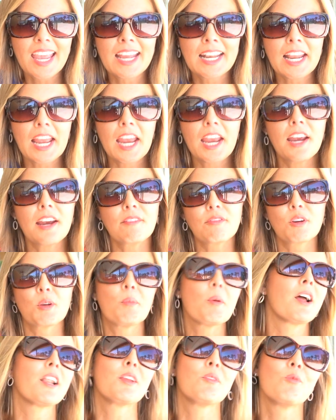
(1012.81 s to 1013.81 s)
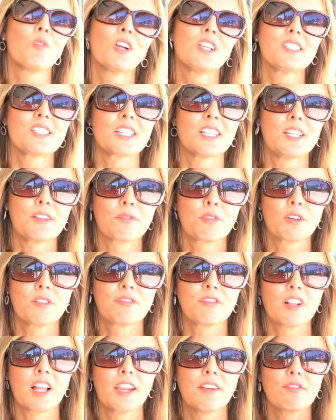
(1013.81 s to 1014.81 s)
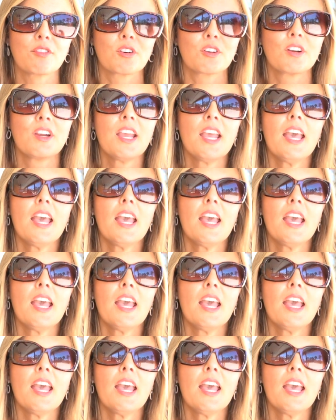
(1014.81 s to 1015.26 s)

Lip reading: and everybody wants a different flavor,